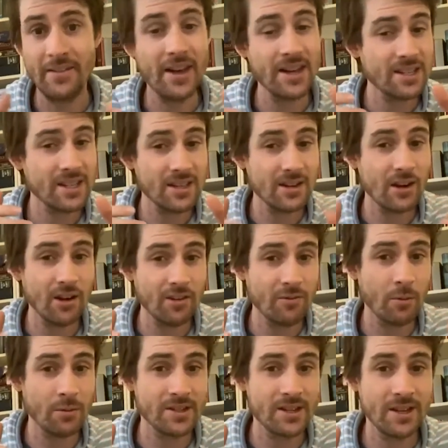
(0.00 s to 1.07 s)
and that's the, kind of
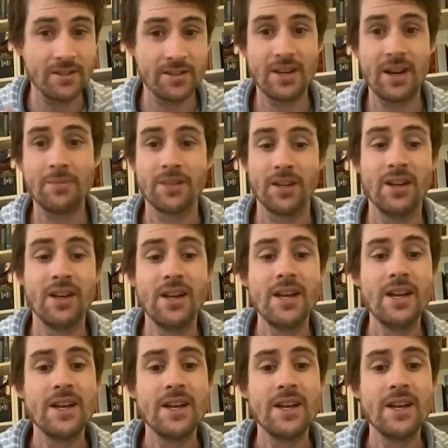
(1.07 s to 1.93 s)
what we see in this chapter.